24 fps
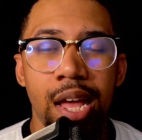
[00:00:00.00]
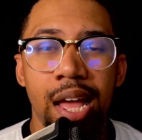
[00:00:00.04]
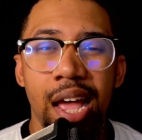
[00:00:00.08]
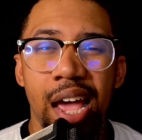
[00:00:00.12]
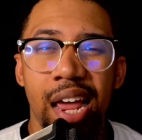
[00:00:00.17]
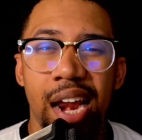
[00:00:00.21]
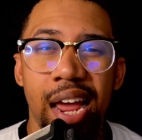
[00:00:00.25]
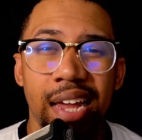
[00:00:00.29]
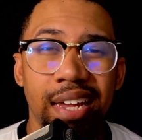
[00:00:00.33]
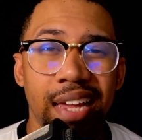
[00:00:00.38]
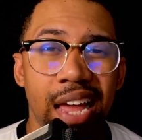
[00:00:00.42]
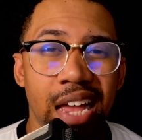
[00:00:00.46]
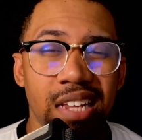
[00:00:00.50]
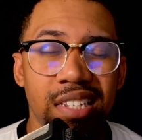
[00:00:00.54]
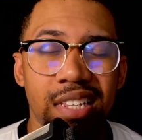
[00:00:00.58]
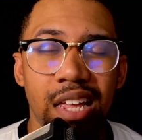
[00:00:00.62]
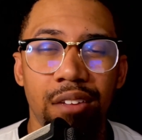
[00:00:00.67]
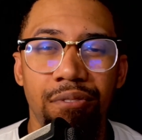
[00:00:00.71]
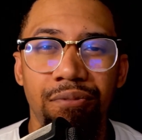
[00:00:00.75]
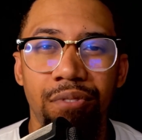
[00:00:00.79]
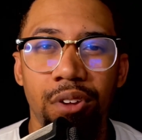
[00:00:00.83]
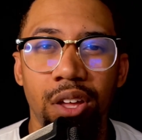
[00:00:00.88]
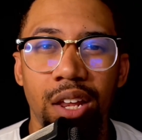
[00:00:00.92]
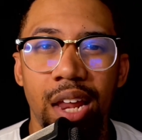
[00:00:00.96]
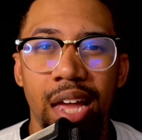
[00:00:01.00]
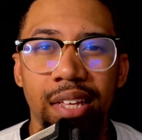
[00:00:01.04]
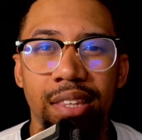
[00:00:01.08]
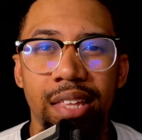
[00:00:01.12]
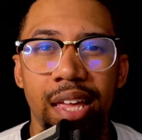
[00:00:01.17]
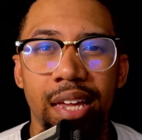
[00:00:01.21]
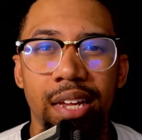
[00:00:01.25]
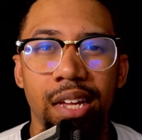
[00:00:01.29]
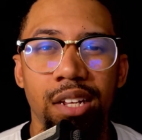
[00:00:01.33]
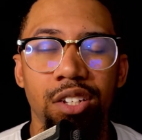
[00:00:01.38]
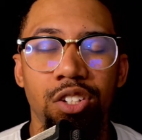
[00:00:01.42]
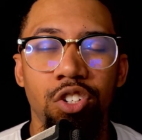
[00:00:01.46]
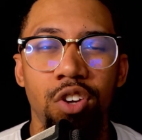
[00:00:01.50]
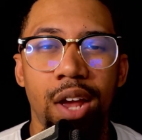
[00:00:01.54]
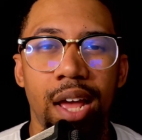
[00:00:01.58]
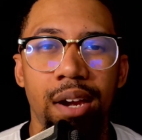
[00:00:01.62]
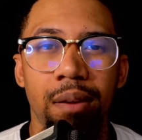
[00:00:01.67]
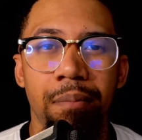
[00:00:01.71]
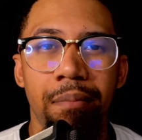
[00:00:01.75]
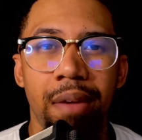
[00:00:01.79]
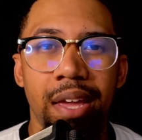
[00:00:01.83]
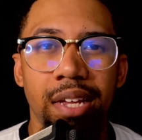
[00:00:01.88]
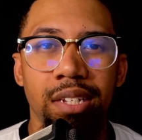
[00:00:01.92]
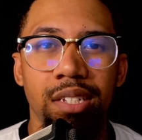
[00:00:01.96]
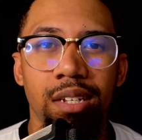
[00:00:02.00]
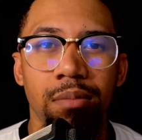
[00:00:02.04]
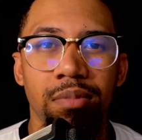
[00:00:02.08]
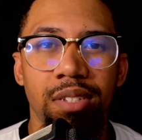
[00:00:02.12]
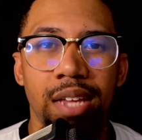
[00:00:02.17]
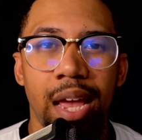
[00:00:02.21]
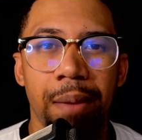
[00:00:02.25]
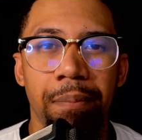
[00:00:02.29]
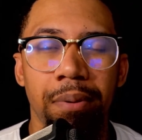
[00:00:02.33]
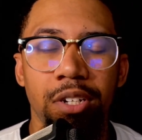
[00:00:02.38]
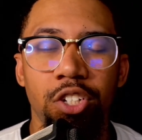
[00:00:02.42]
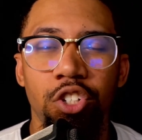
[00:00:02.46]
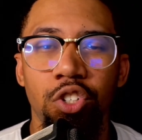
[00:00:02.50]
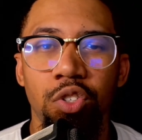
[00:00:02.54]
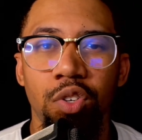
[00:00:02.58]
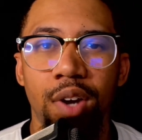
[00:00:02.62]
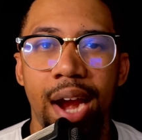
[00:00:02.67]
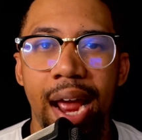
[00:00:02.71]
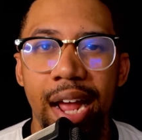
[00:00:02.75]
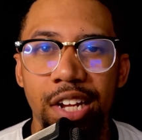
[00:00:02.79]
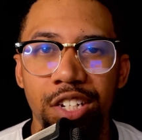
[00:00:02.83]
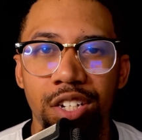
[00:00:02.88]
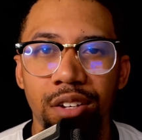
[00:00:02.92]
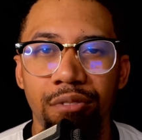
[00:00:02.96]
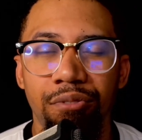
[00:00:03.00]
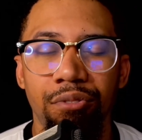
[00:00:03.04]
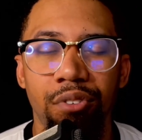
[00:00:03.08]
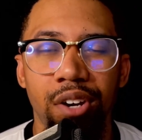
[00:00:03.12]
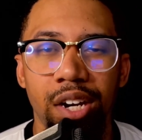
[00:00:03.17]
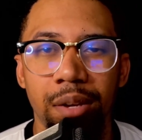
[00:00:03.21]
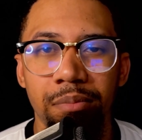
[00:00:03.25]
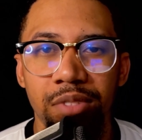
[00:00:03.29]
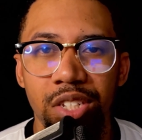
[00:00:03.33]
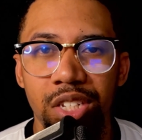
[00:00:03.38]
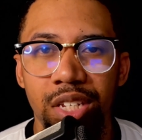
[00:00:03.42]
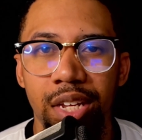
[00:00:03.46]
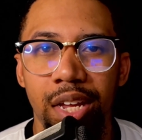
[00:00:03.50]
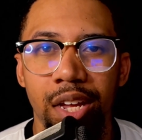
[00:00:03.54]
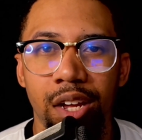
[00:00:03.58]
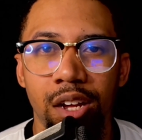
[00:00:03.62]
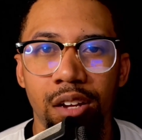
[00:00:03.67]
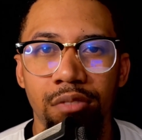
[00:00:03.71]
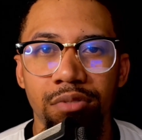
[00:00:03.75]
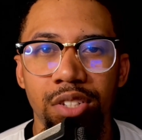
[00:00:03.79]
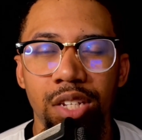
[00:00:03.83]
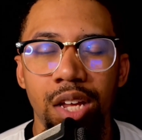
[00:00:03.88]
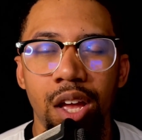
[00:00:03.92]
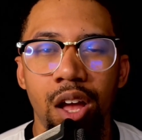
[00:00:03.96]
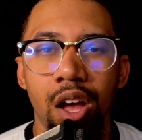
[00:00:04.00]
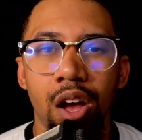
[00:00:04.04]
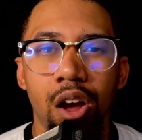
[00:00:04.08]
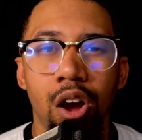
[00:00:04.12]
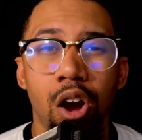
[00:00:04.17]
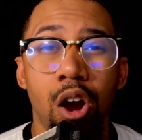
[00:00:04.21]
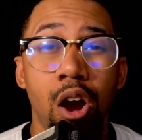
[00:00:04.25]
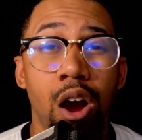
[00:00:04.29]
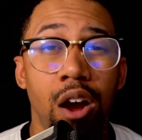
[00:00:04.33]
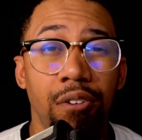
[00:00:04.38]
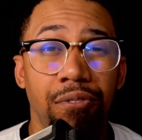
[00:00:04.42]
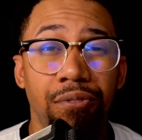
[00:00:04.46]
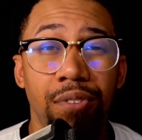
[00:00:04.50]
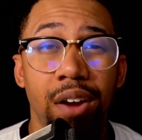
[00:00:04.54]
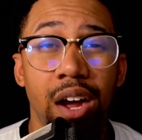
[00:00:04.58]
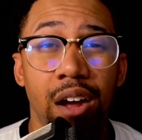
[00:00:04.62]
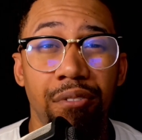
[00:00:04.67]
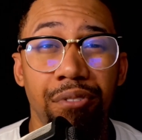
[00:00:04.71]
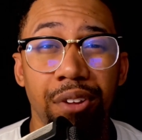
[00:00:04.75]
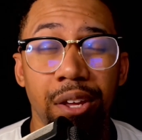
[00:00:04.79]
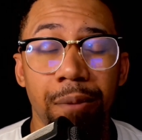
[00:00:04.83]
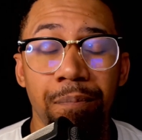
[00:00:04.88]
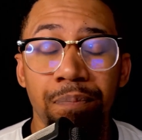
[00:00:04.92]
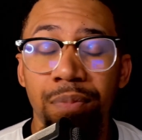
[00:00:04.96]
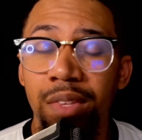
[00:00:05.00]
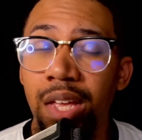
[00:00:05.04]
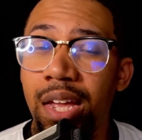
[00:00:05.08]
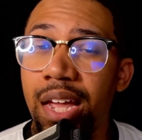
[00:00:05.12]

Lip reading: And I guess they feel like they can try to make some type of traction for themselves off of it.